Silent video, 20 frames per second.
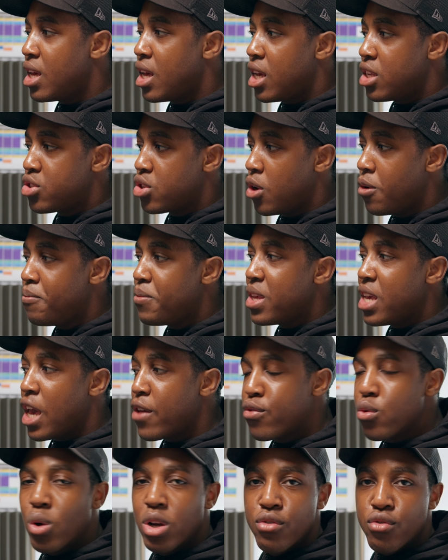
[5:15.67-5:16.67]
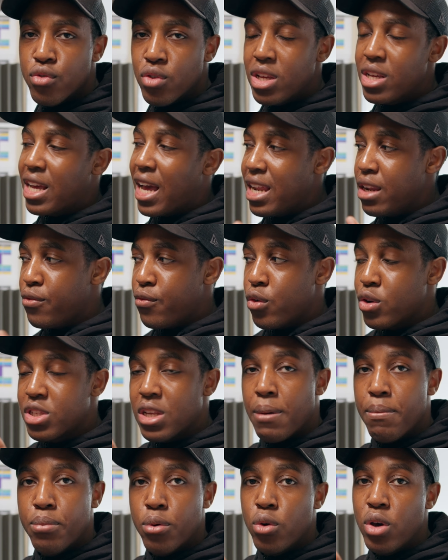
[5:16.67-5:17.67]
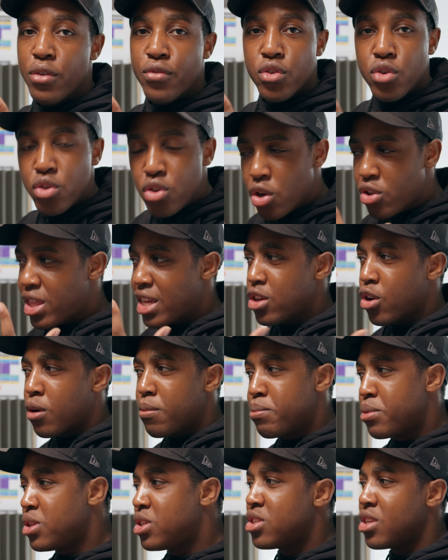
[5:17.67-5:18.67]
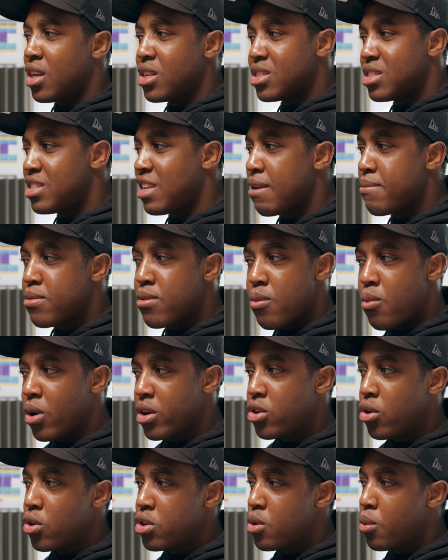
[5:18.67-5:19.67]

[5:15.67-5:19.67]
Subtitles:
So if you want to kind of, for example, if you know that your computer's unstable and whatnot,